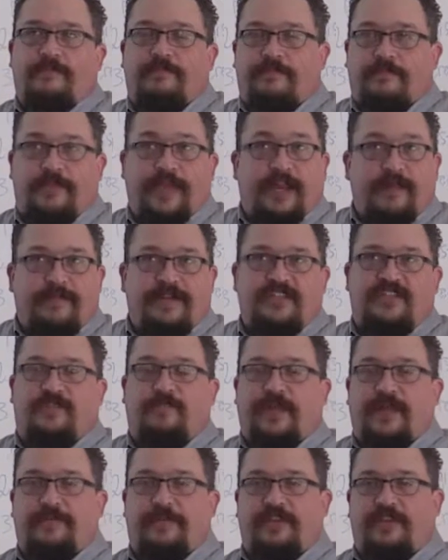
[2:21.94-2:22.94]
not a basic
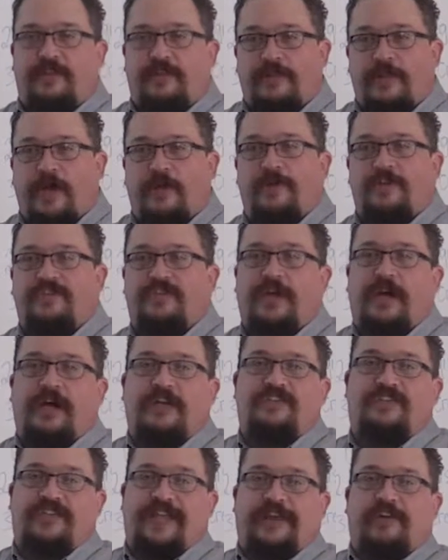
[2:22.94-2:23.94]
plan, but the lowest
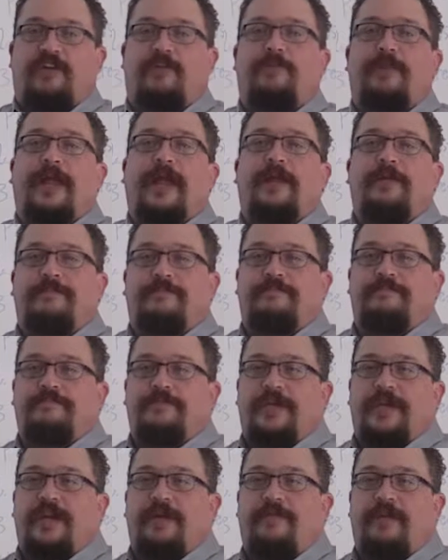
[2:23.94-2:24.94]
cost standard plan.
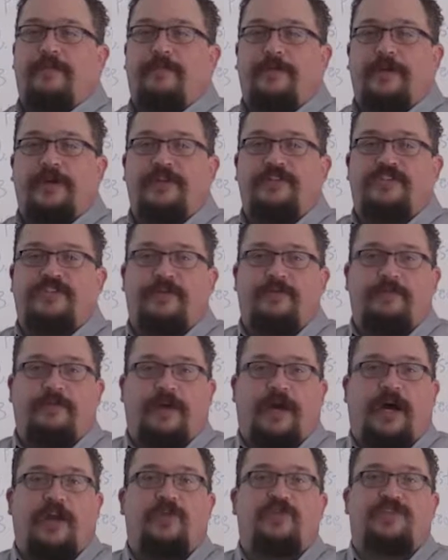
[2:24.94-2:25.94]
And I'm going to put some
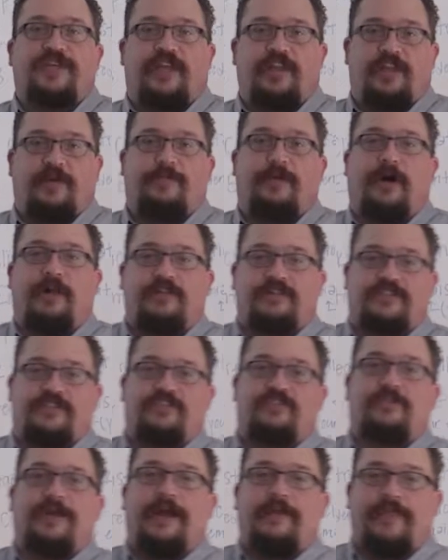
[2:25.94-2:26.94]
auto-scaling policies
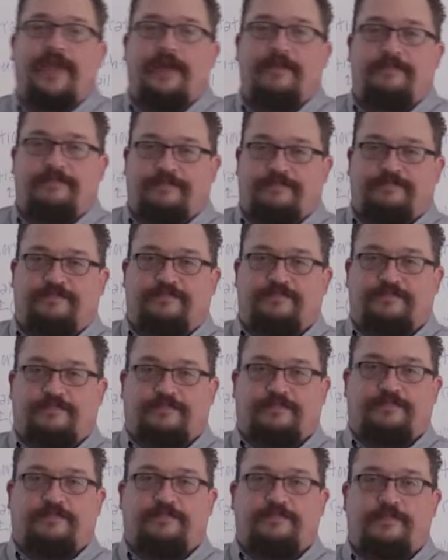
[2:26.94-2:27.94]
around that,
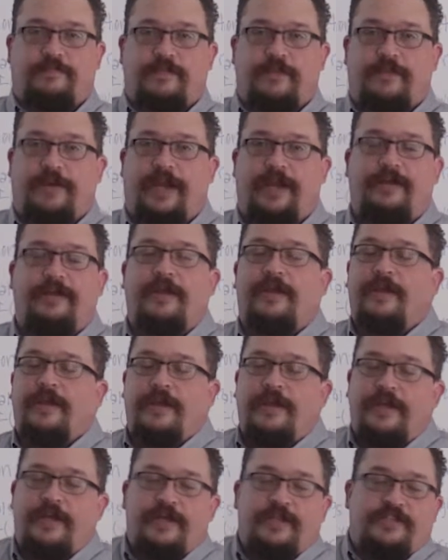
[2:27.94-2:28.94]
right?
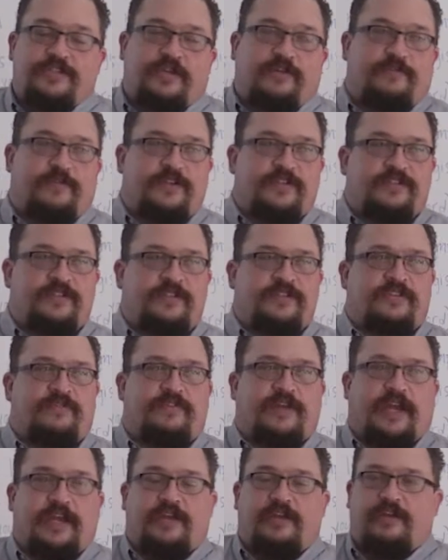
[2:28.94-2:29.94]
So for instance, you've
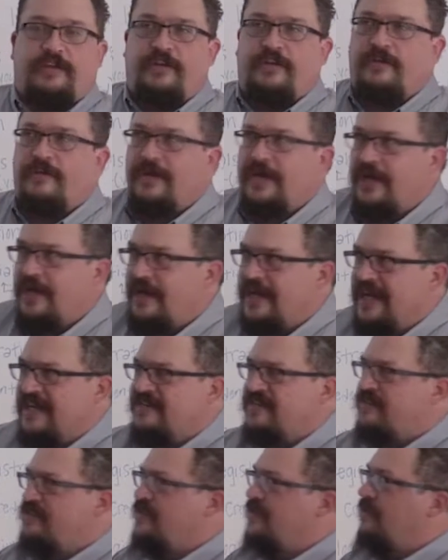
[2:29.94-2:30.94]
got your
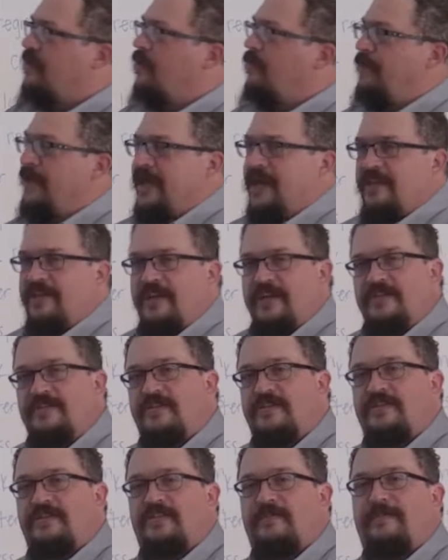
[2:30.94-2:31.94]
S0 plan, I think is
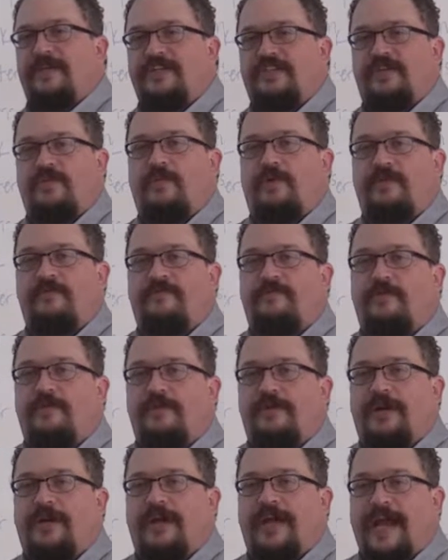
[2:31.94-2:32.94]
the basic one
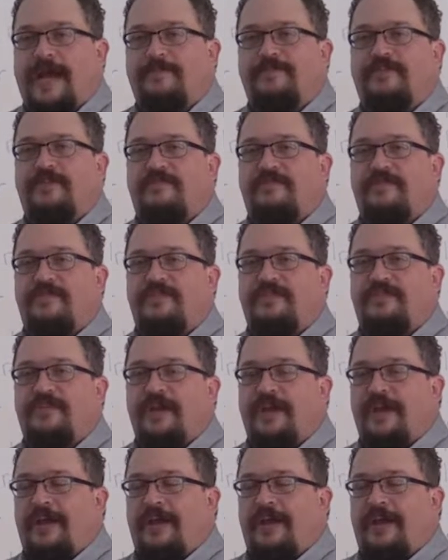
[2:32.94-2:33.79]
for app services.